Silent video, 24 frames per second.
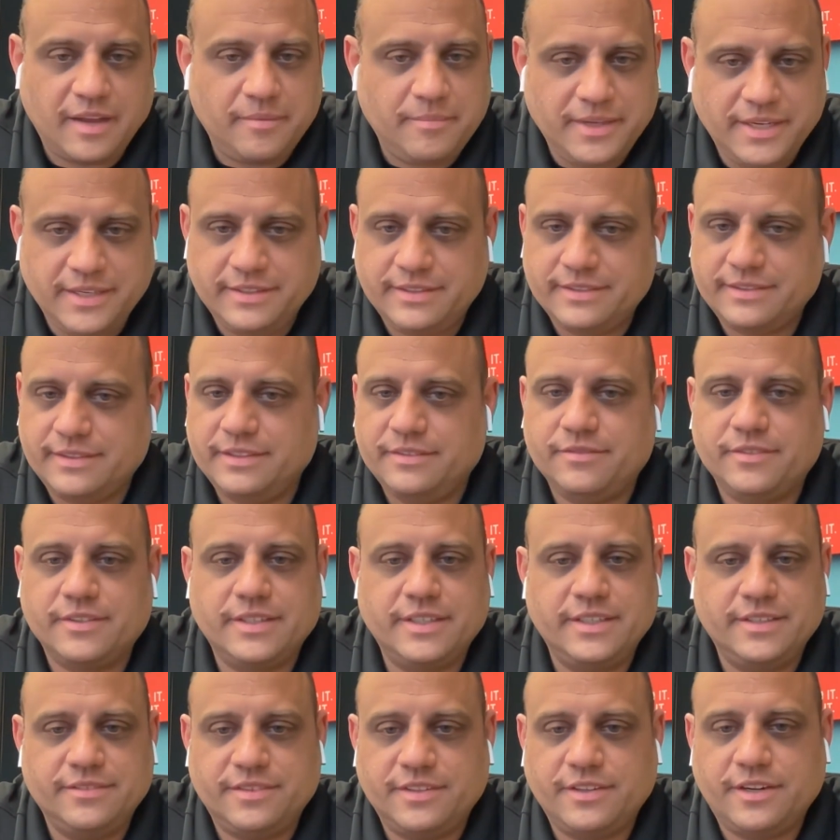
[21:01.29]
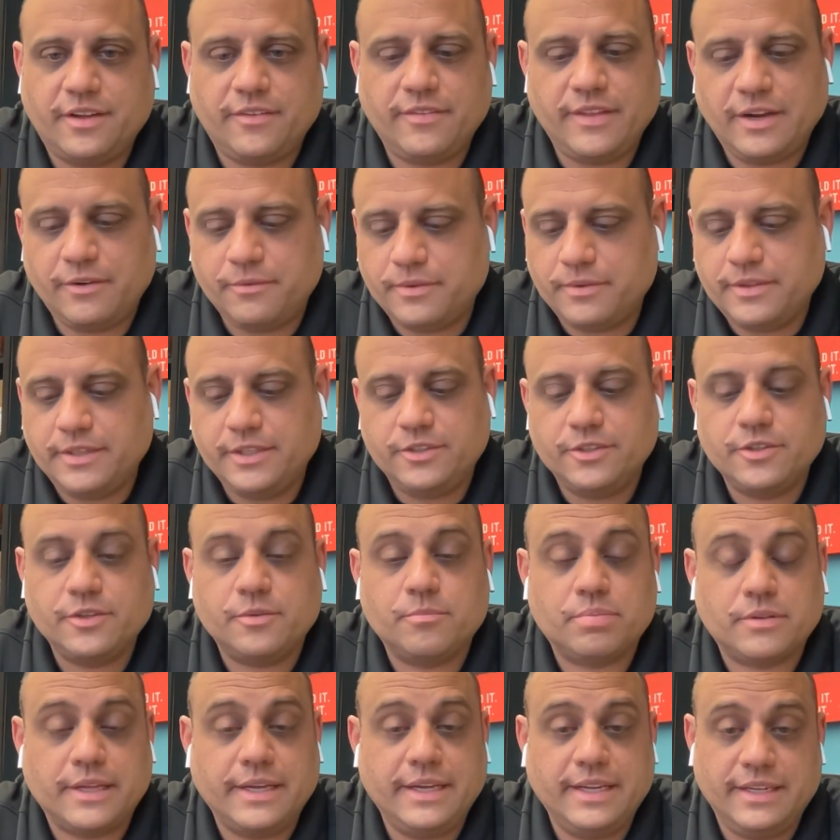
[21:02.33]
five minute deliveries and all that really took
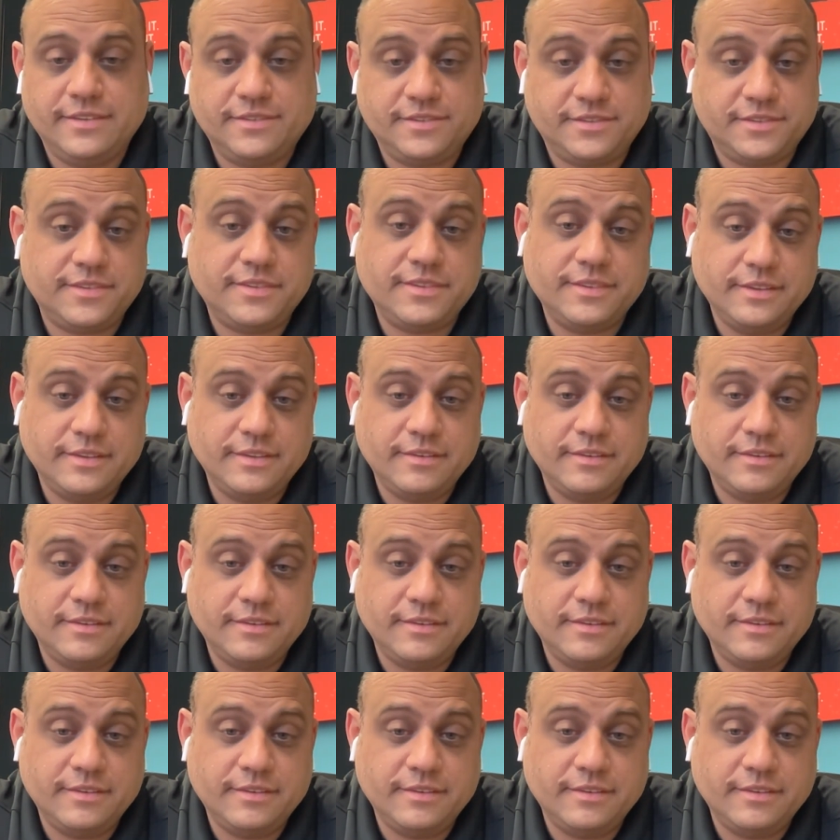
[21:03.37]
place